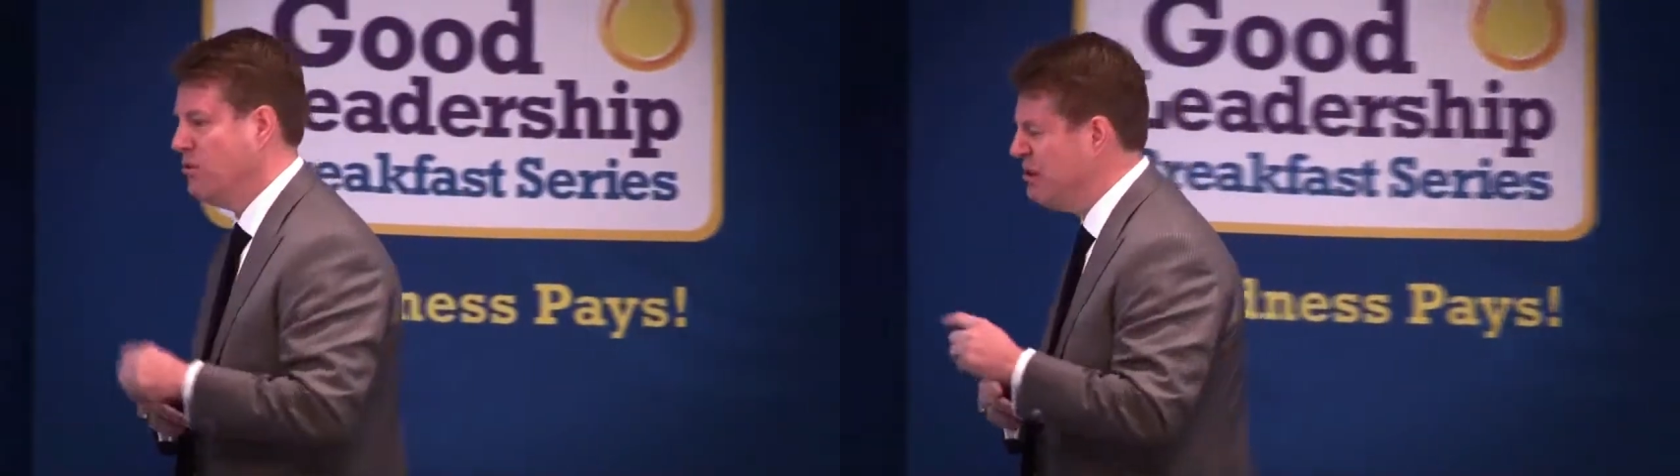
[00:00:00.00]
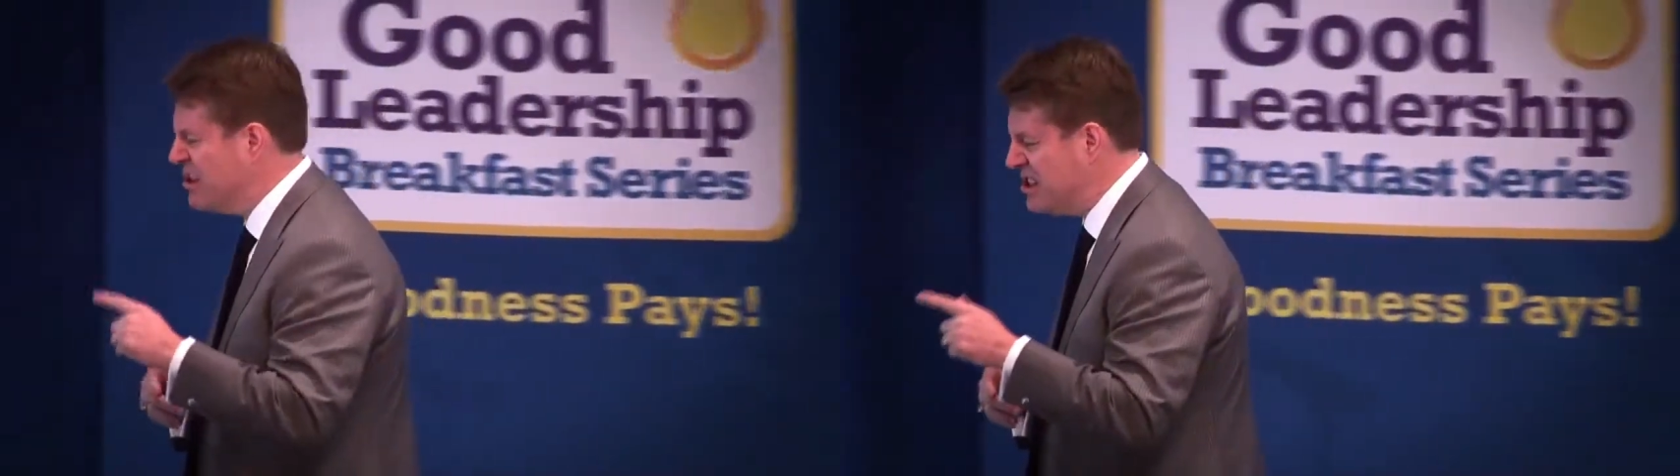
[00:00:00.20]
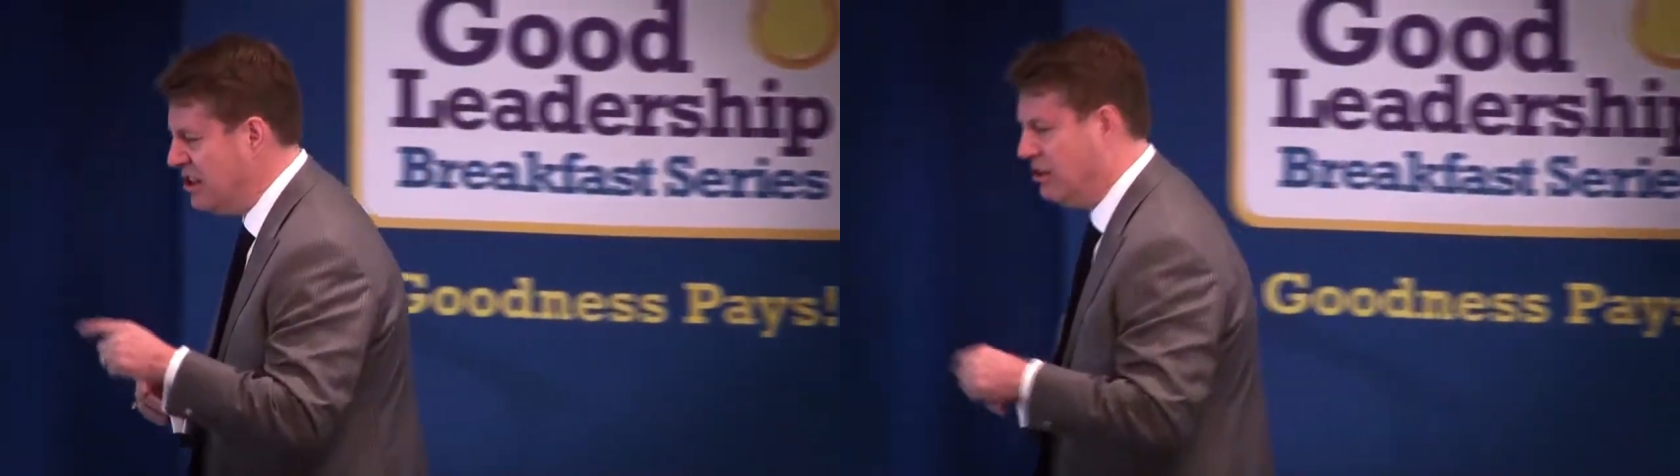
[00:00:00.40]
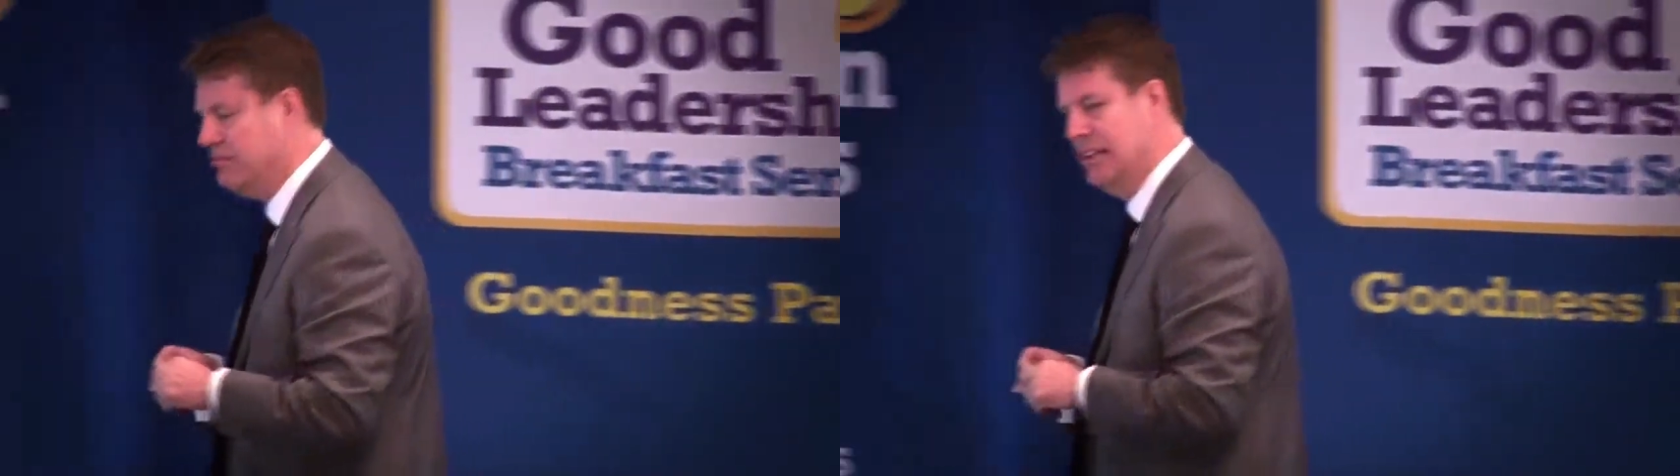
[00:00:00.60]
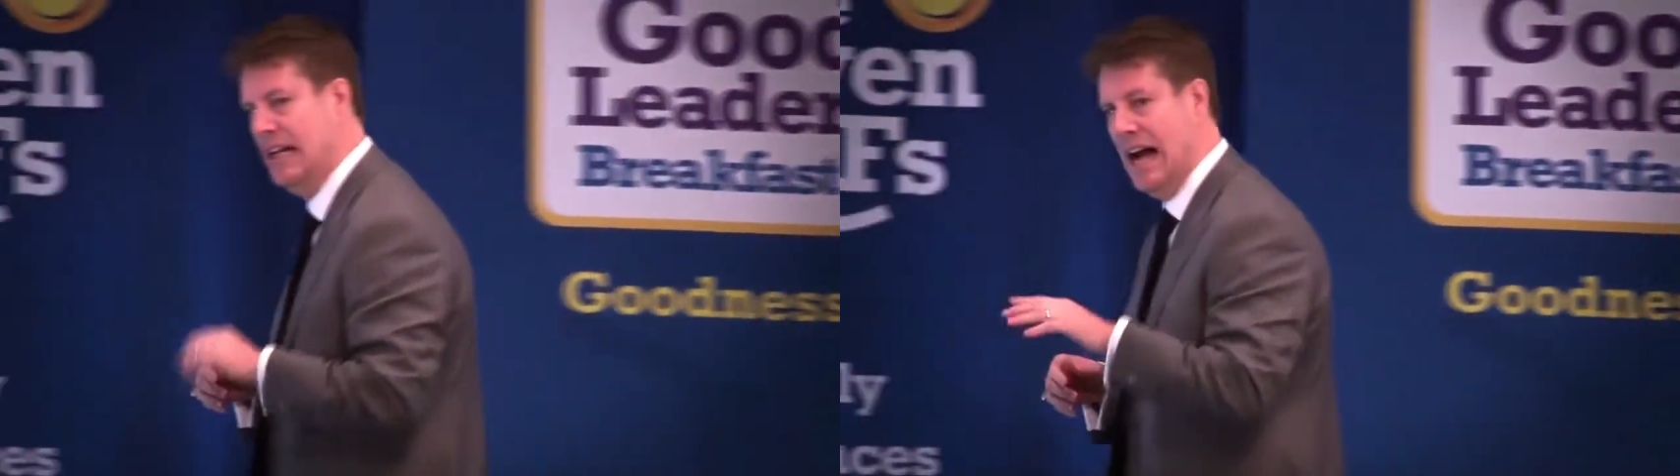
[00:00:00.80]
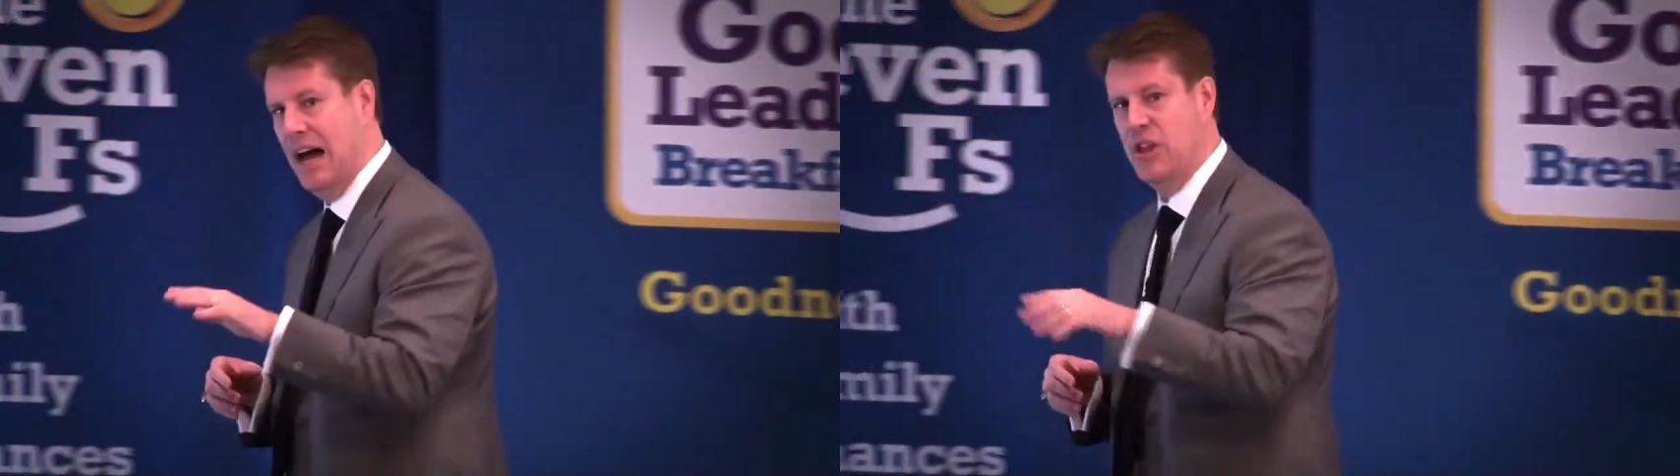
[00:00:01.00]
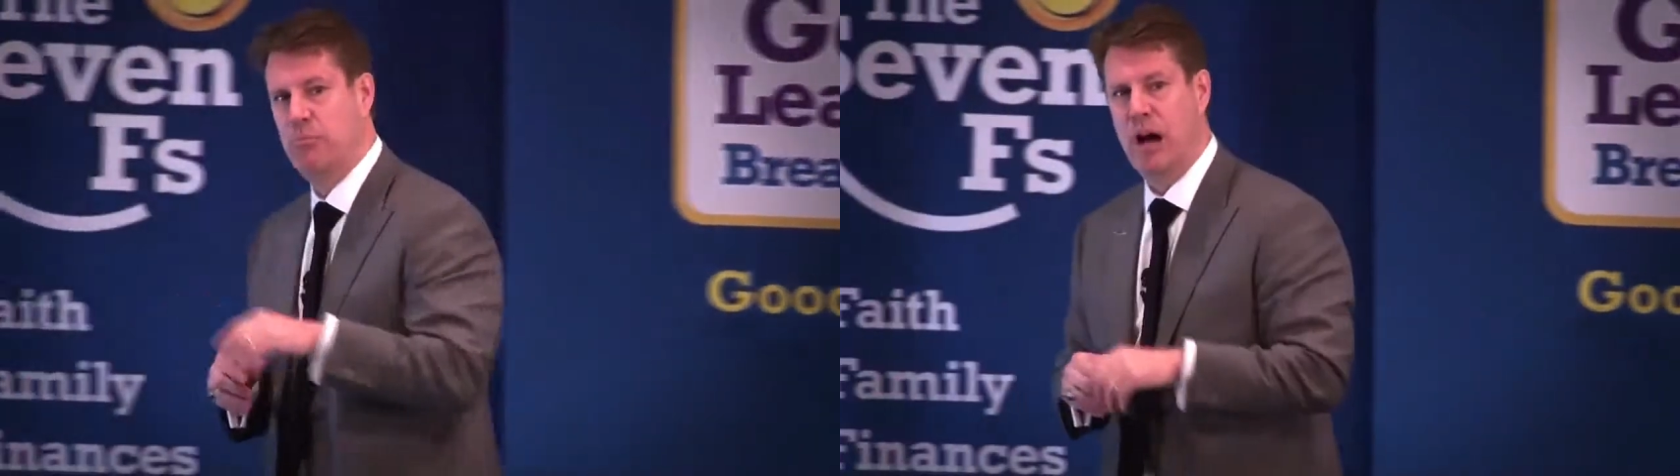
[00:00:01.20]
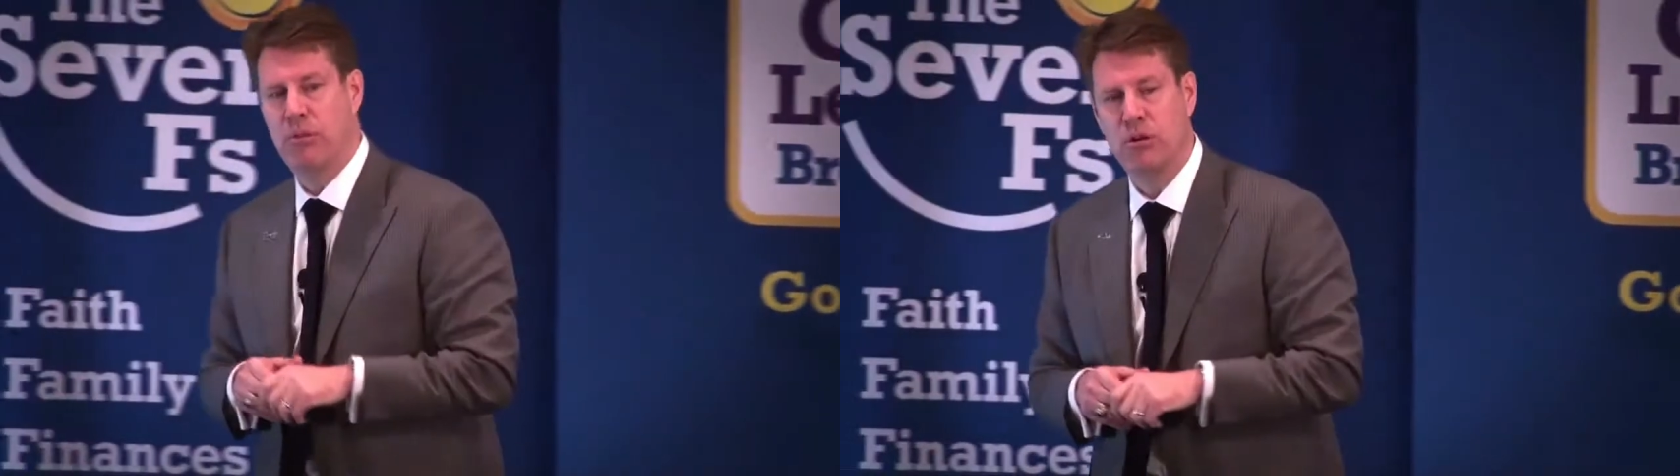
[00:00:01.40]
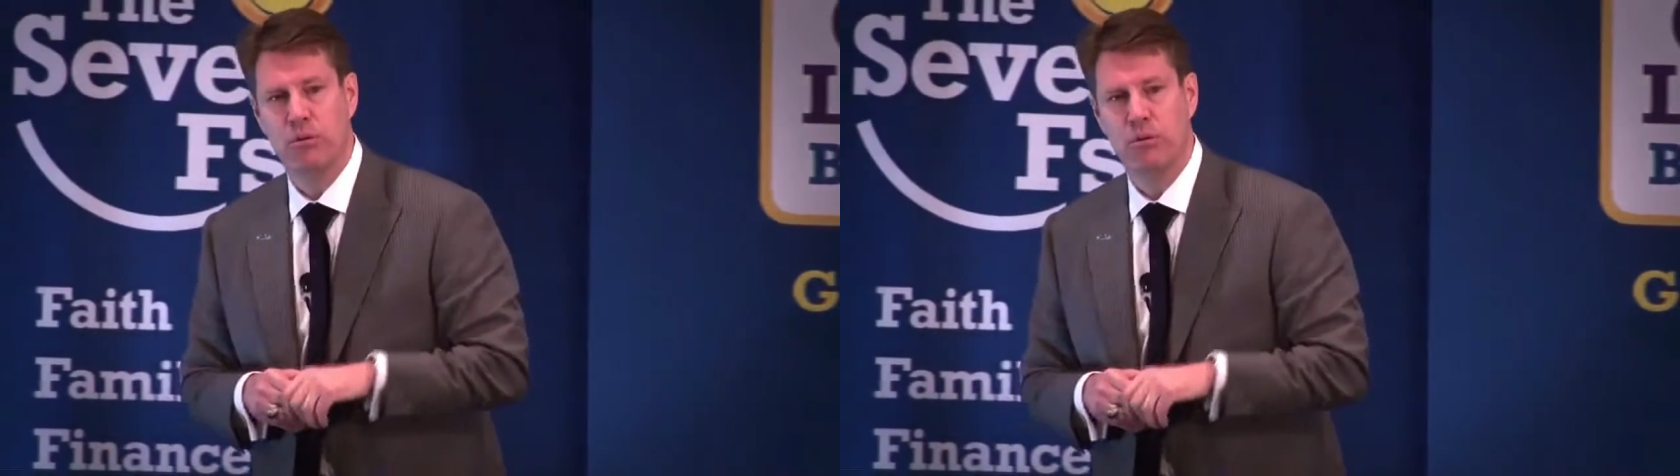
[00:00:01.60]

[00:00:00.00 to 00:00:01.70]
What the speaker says: We were still on the bubble.